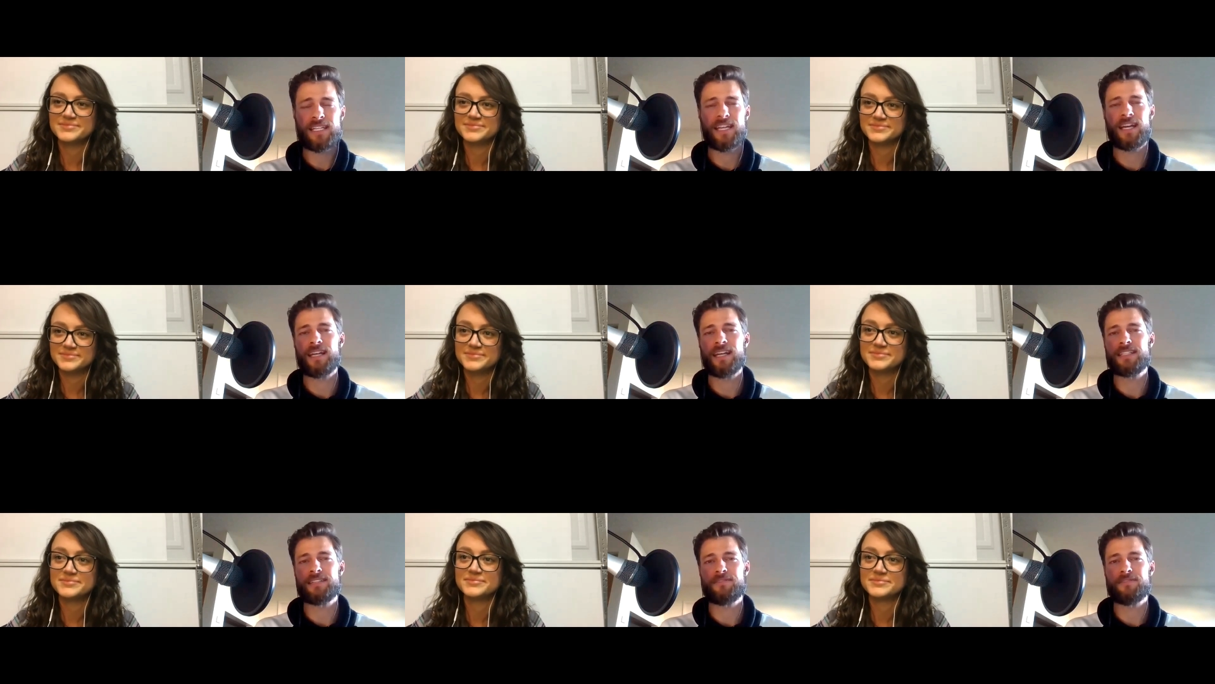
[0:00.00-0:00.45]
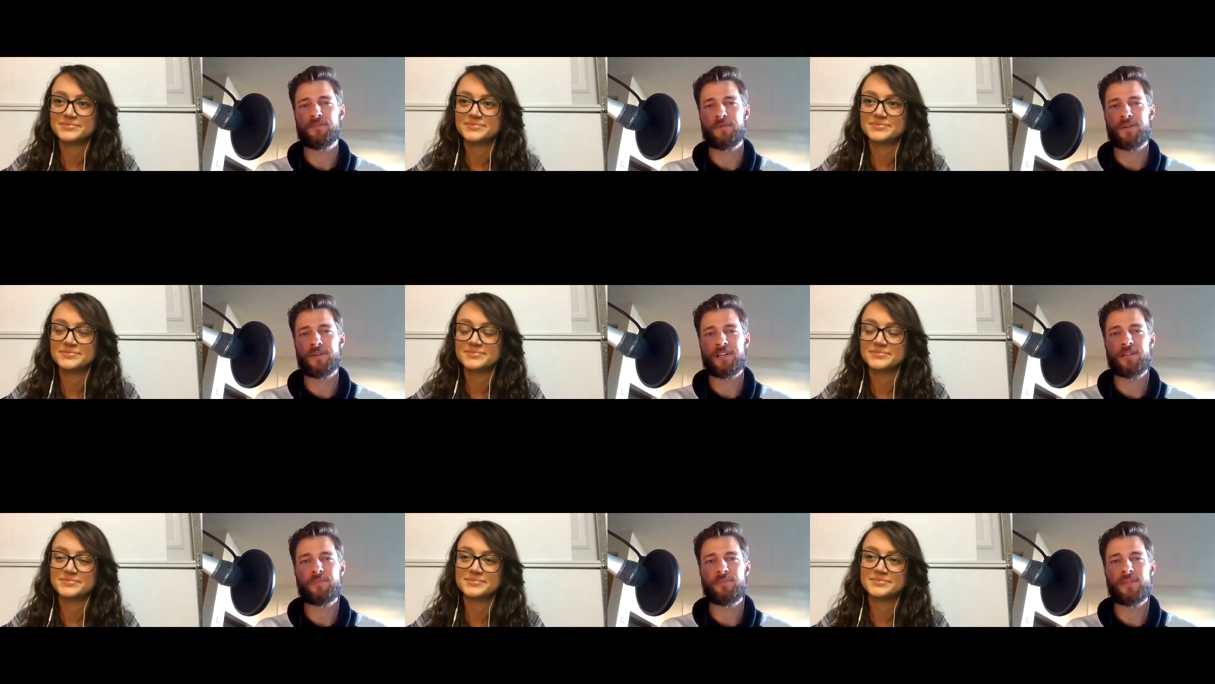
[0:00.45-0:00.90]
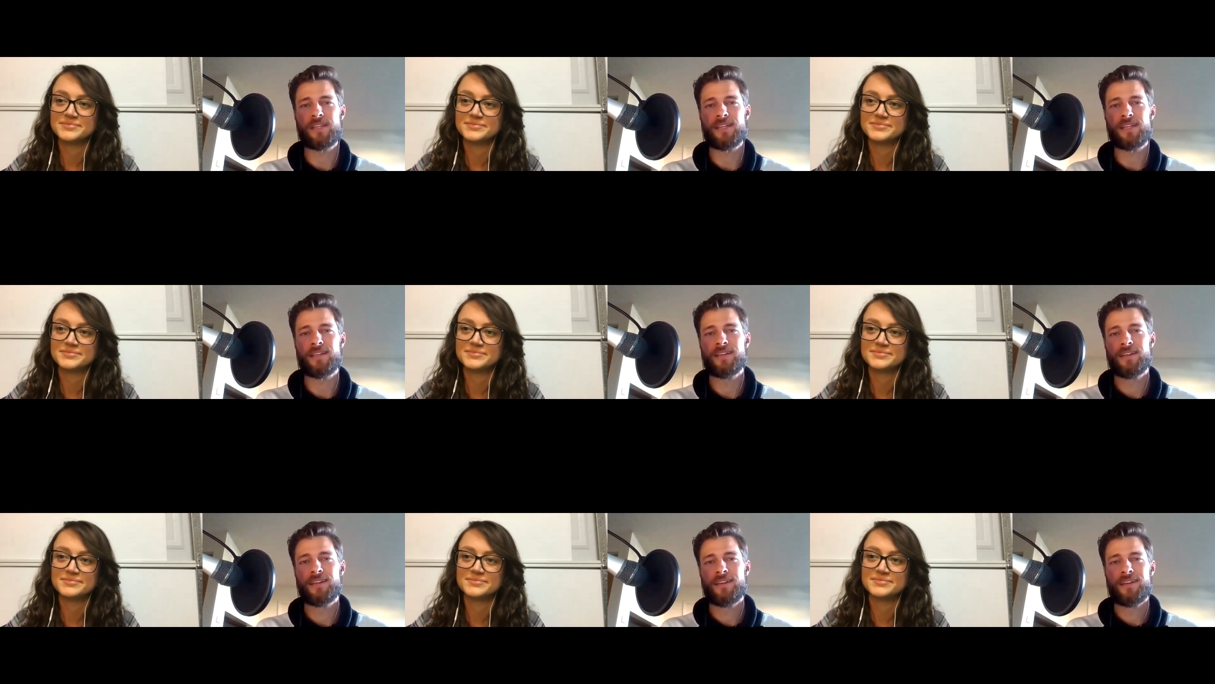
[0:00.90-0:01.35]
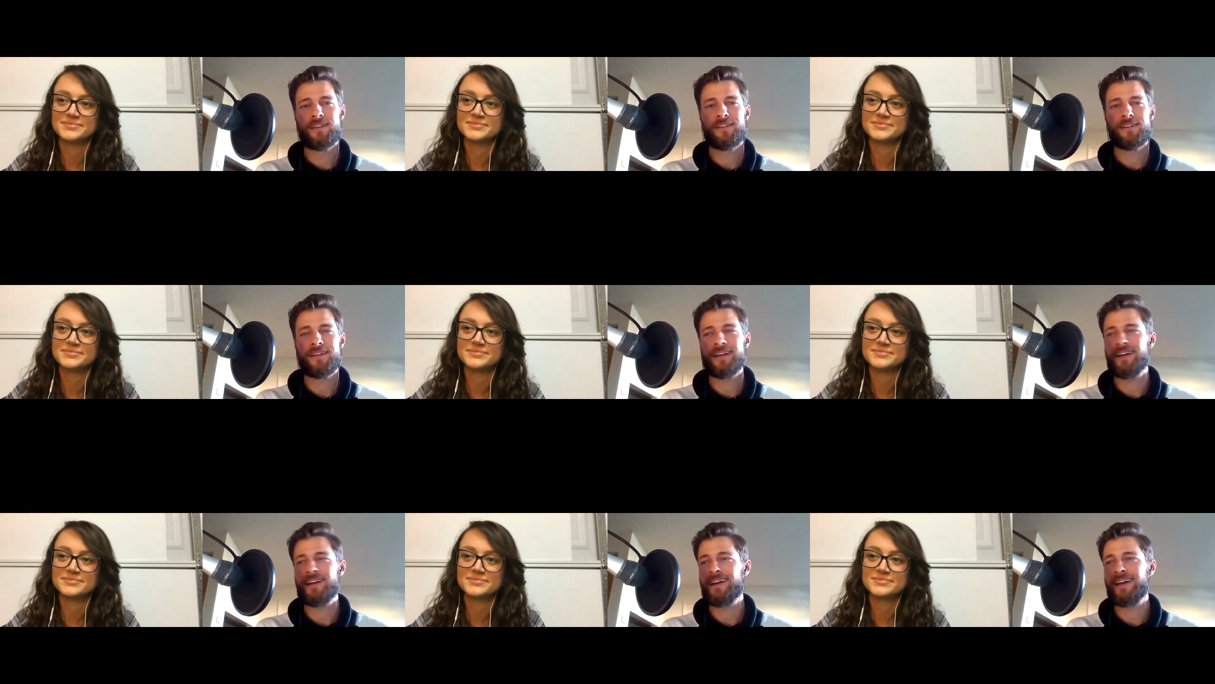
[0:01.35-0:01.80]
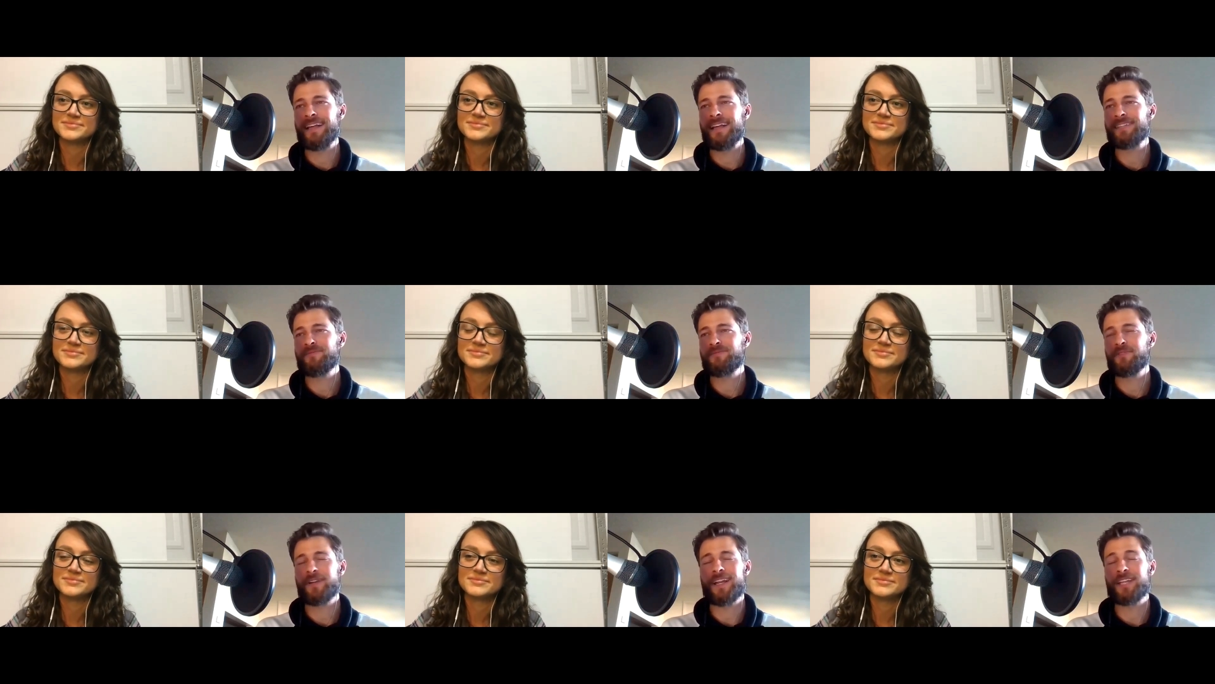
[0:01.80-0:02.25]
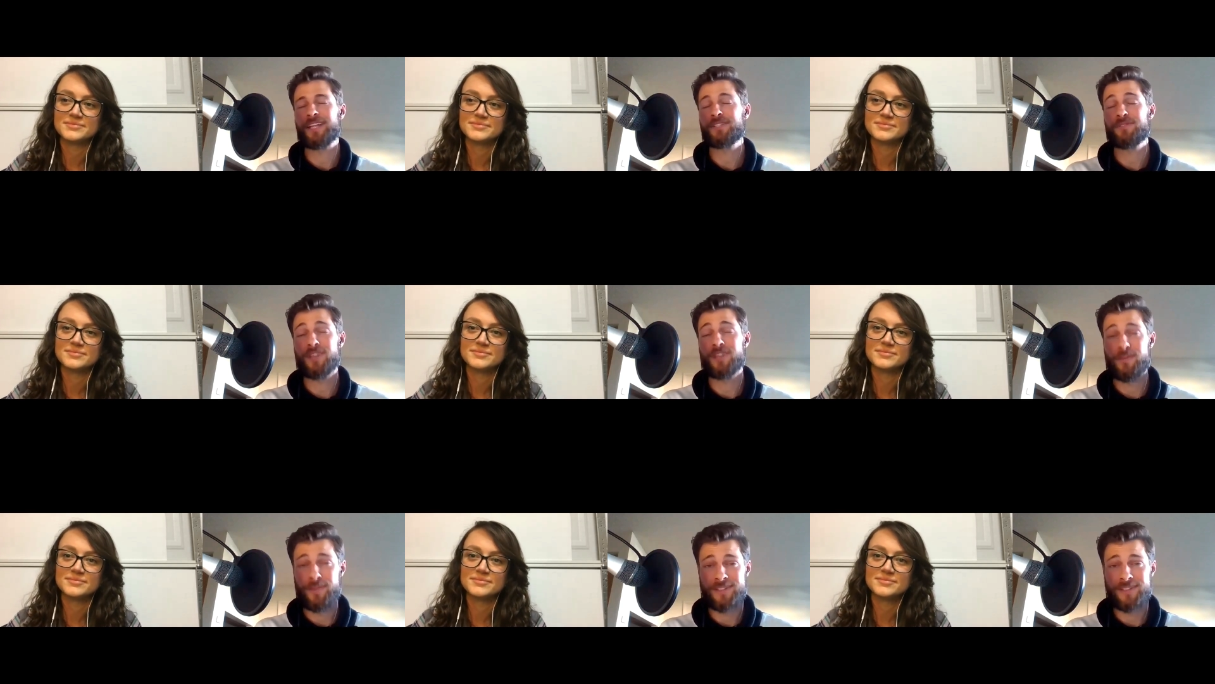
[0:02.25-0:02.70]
Speaker 1: as if we're going to be, uh, as for an extreme